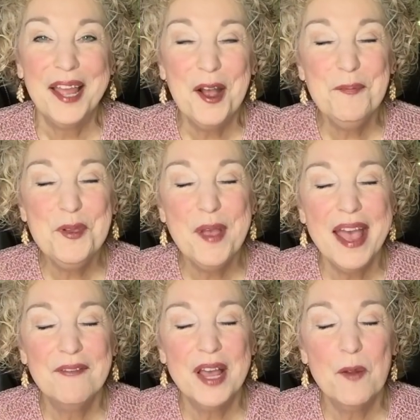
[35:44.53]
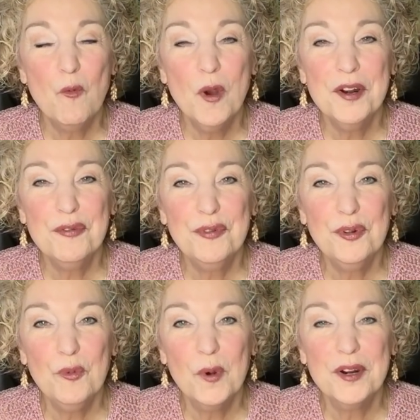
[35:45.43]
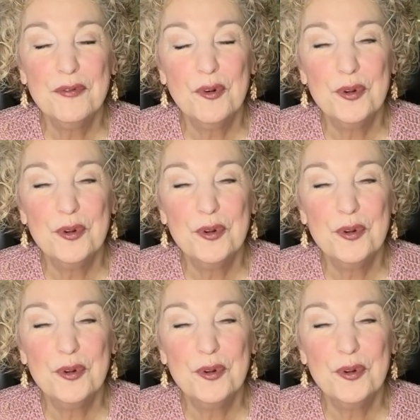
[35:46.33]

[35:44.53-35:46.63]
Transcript: Well, I hope you have a wonderful,